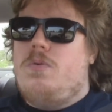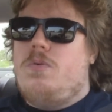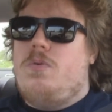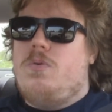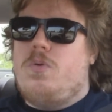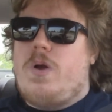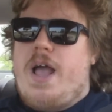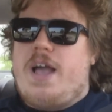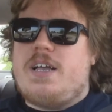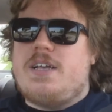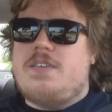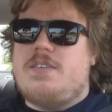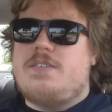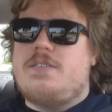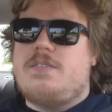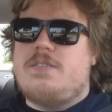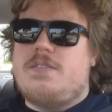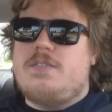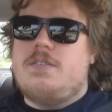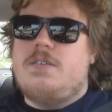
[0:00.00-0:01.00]

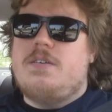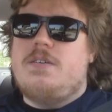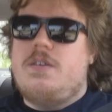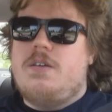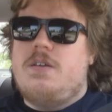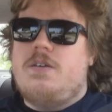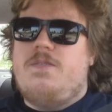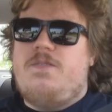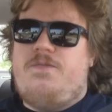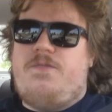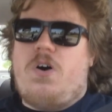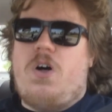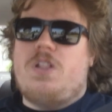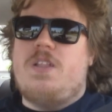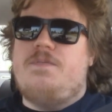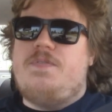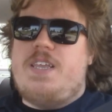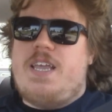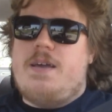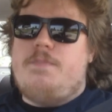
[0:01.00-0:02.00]
Rex,
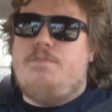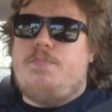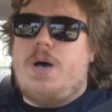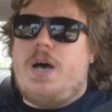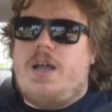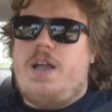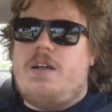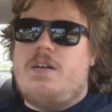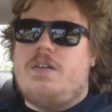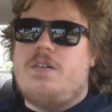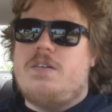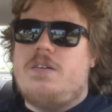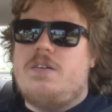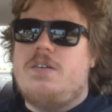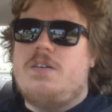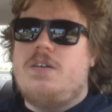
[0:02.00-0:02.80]
Fall of the Empire.